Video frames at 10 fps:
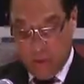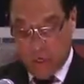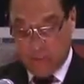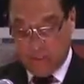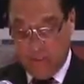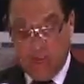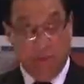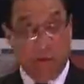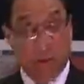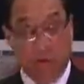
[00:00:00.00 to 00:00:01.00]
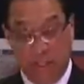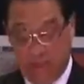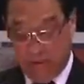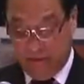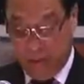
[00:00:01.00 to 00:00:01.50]
would expire on the
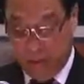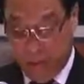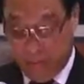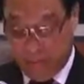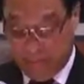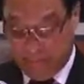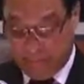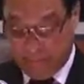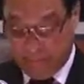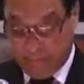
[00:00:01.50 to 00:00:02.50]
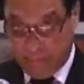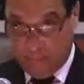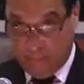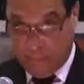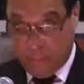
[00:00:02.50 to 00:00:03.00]
28th of October,
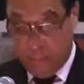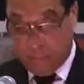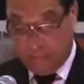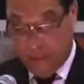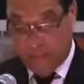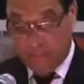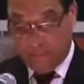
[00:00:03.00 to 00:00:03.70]
next month.